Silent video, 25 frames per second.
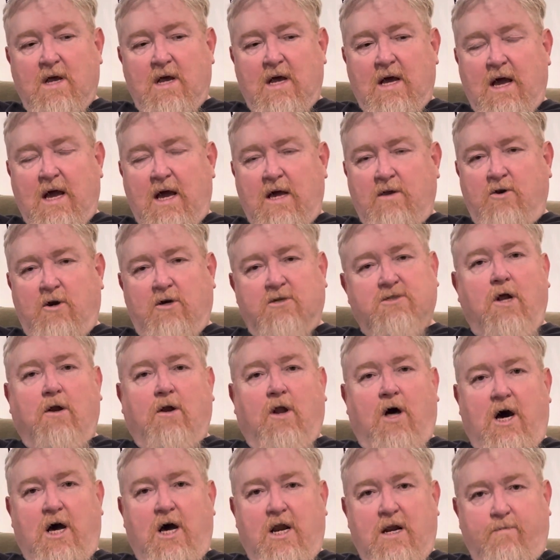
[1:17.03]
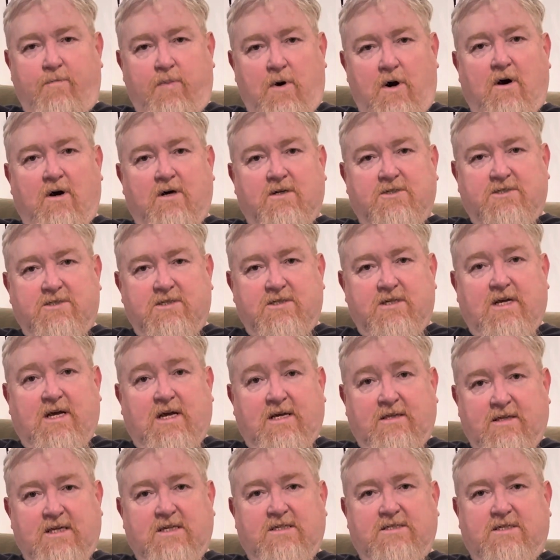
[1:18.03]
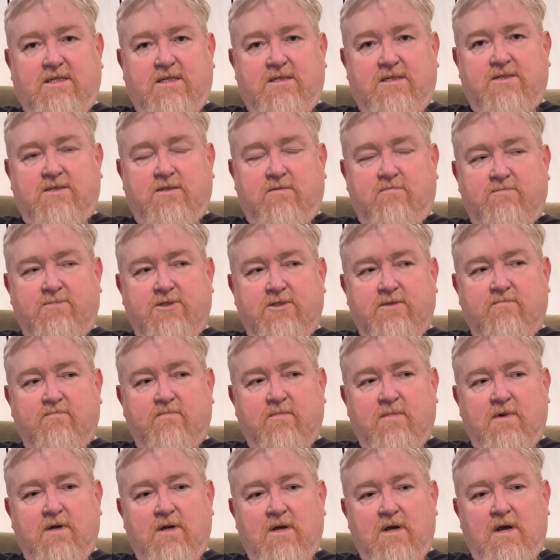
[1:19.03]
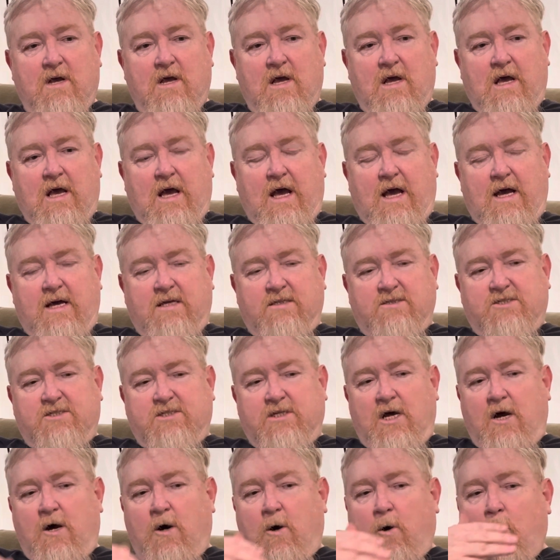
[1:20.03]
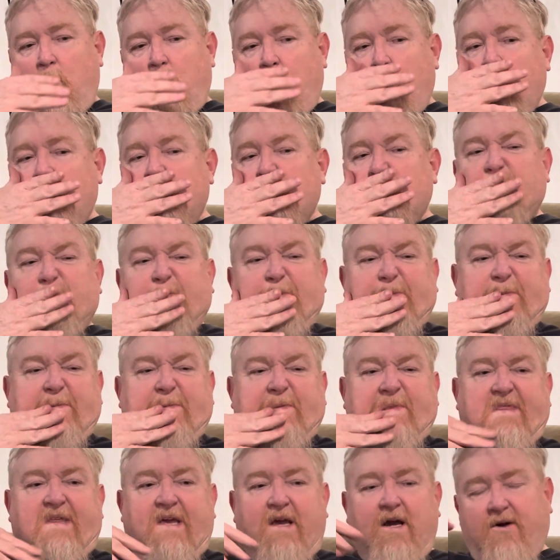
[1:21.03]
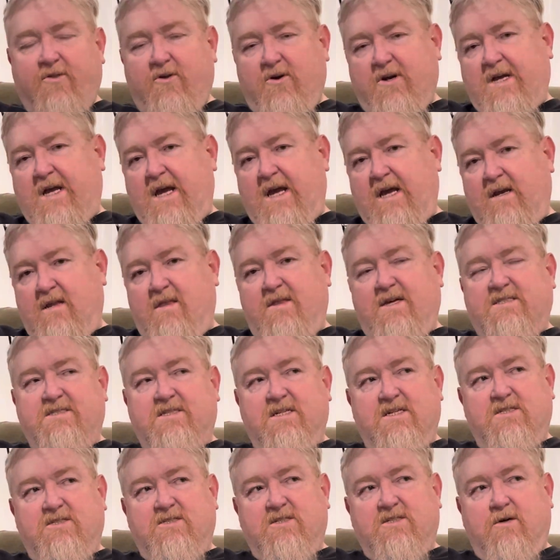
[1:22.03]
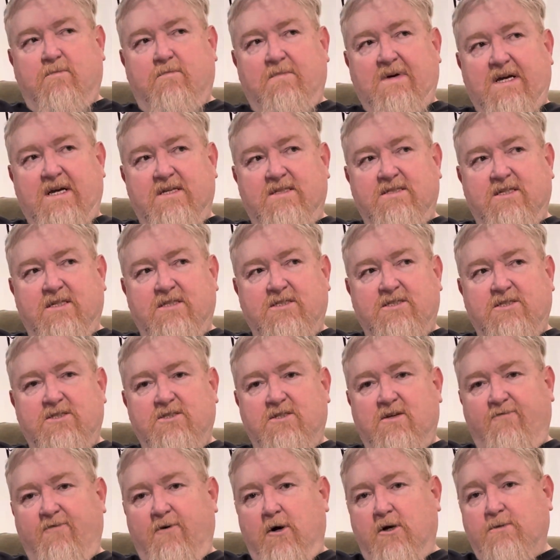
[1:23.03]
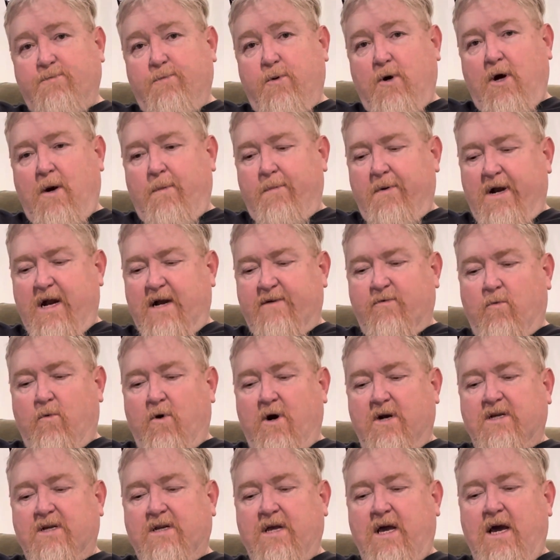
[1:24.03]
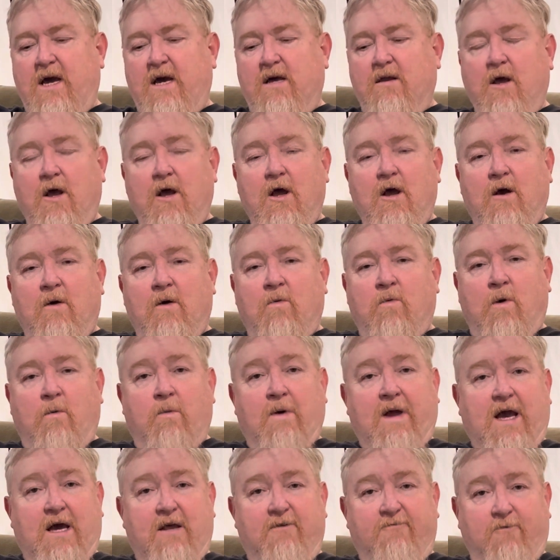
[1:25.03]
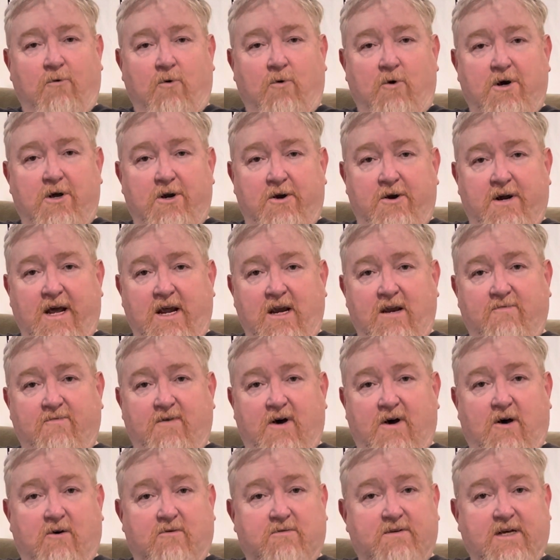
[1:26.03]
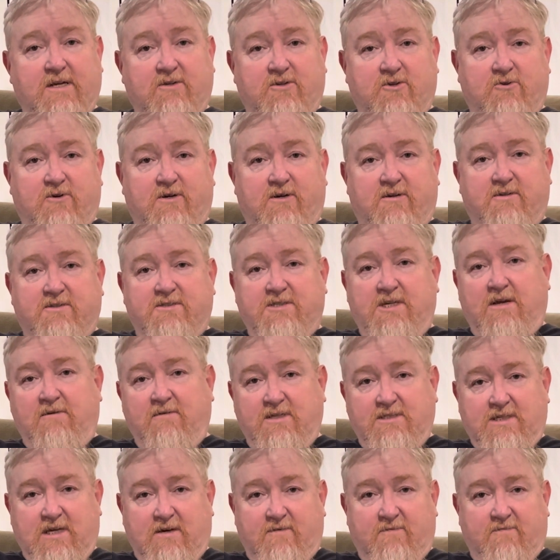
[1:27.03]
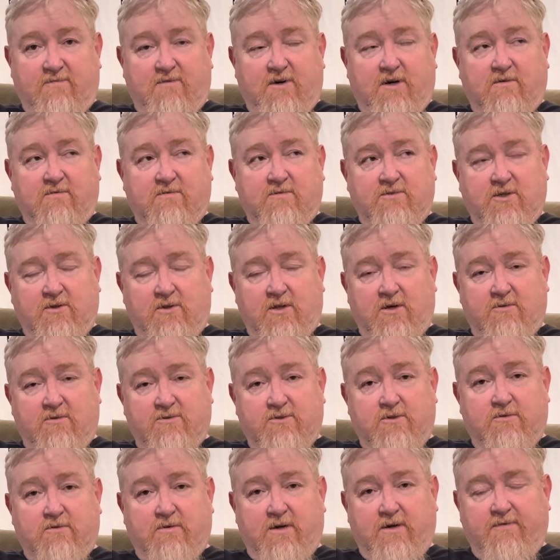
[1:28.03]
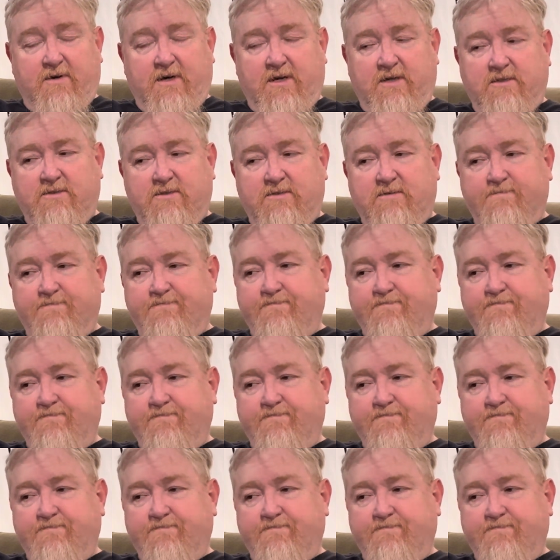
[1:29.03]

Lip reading: And there's a lot of parts in these systems. And so the other key to this system is this is the first property I ever worked at where we had 480 volt and 277 volt. So those are three phase.